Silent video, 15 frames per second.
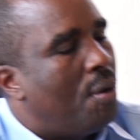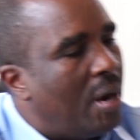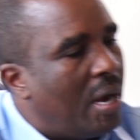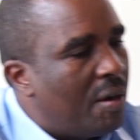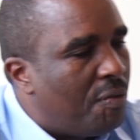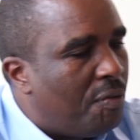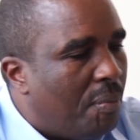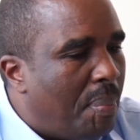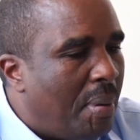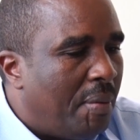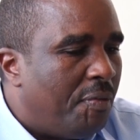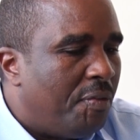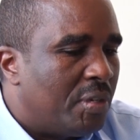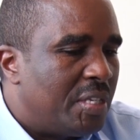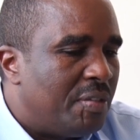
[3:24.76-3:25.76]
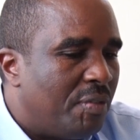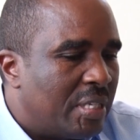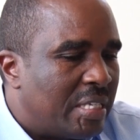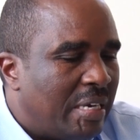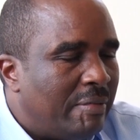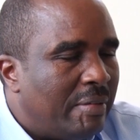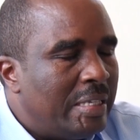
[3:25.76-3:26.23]
organ for civil
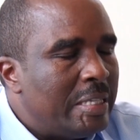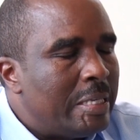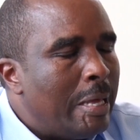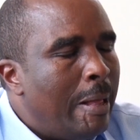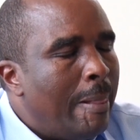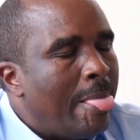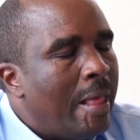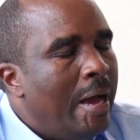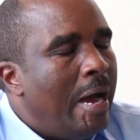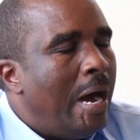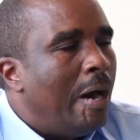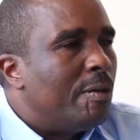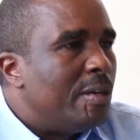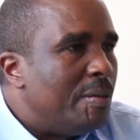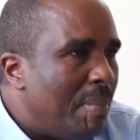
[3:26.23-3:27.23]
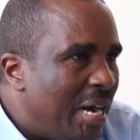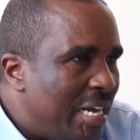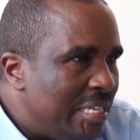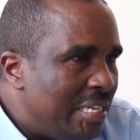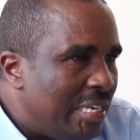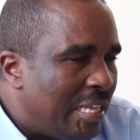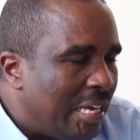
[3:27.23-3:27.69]
servants. I would
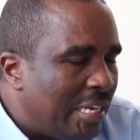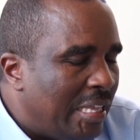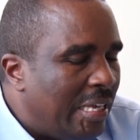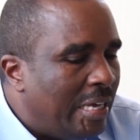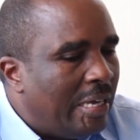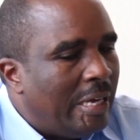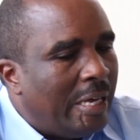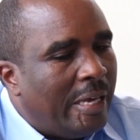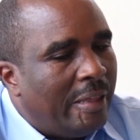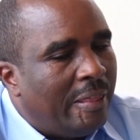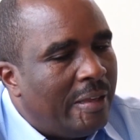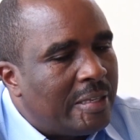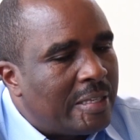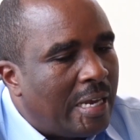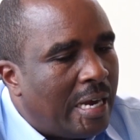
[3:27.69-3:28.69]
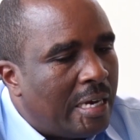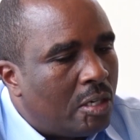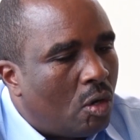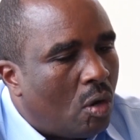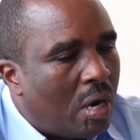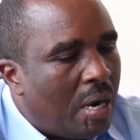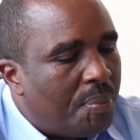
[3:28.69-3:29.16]
imagine that the Ethics and
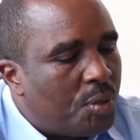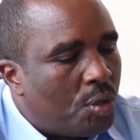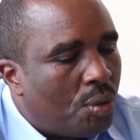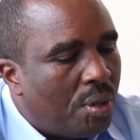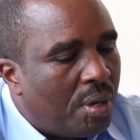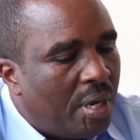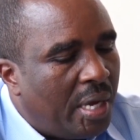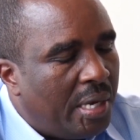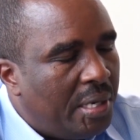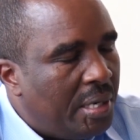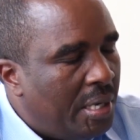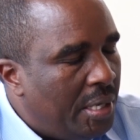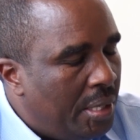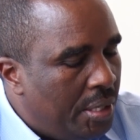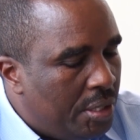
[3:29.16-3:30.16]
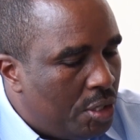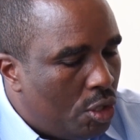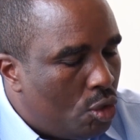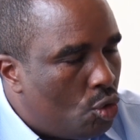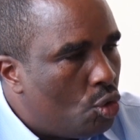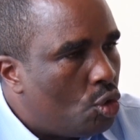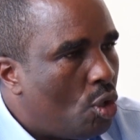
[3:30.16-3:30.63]
Anti-Corruption
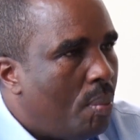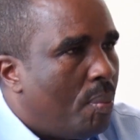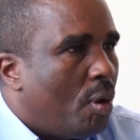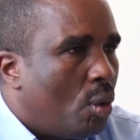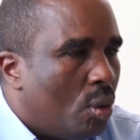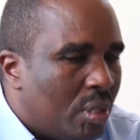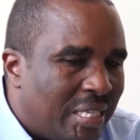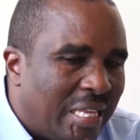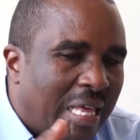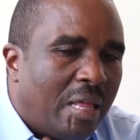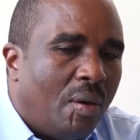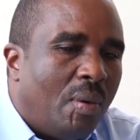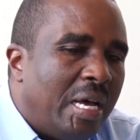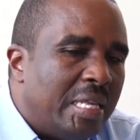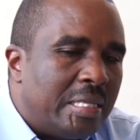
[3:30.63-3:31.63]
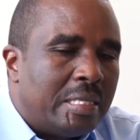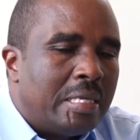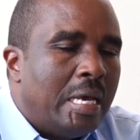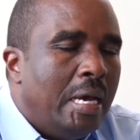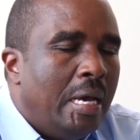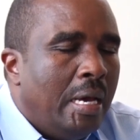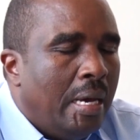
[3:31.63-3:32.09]
institution, because they're the ones
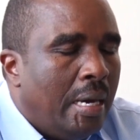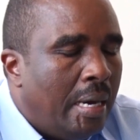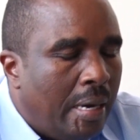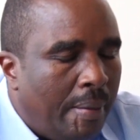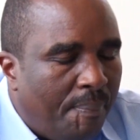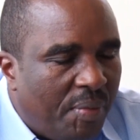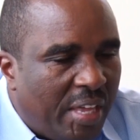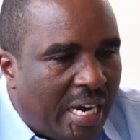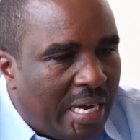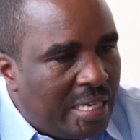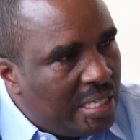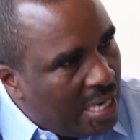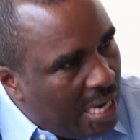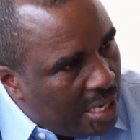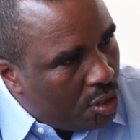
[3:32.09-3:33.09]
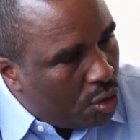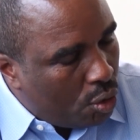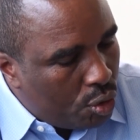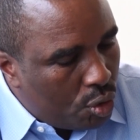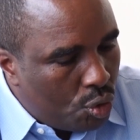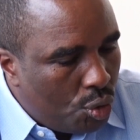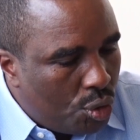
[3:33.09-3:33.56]
that are charged
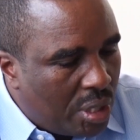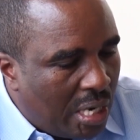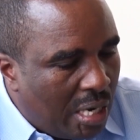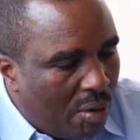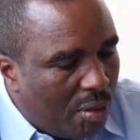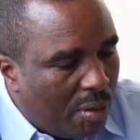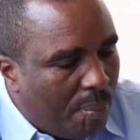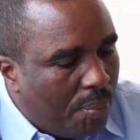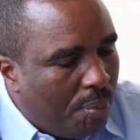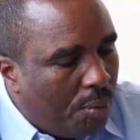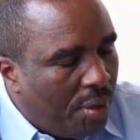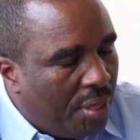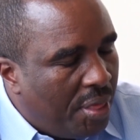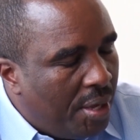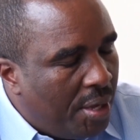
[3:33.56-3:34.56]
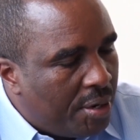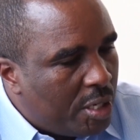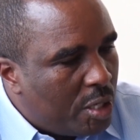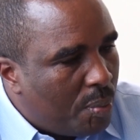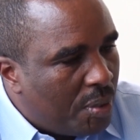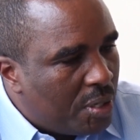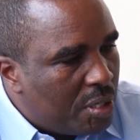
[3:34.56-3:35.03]
constitutionally with the
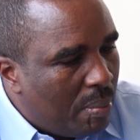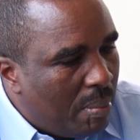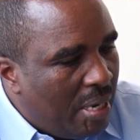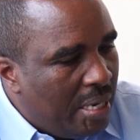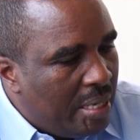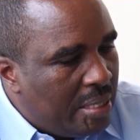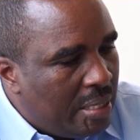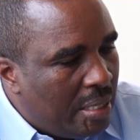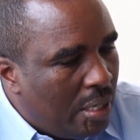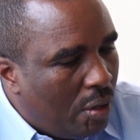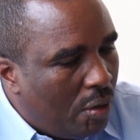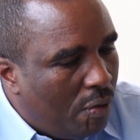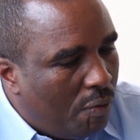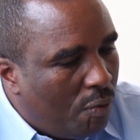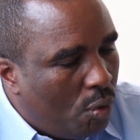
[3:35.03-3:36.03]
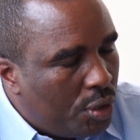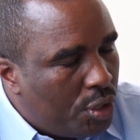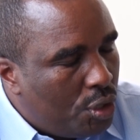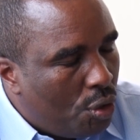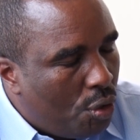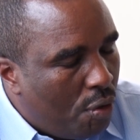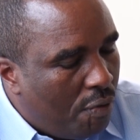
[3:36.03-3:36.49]
responsibility of
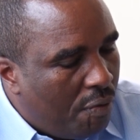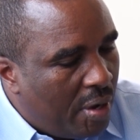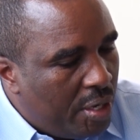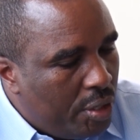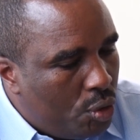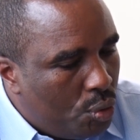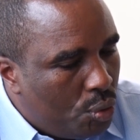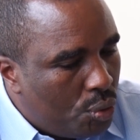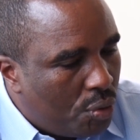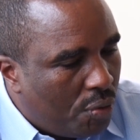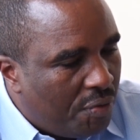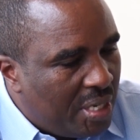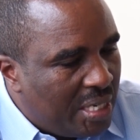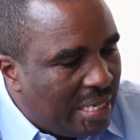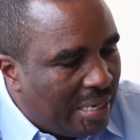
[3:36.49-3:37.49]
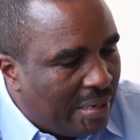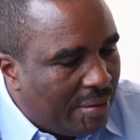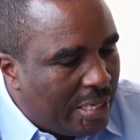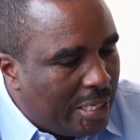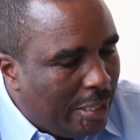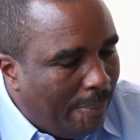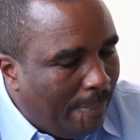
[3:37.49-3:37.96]
watching over issues of
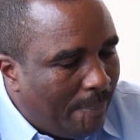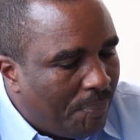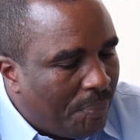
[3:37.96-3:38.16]
integrity,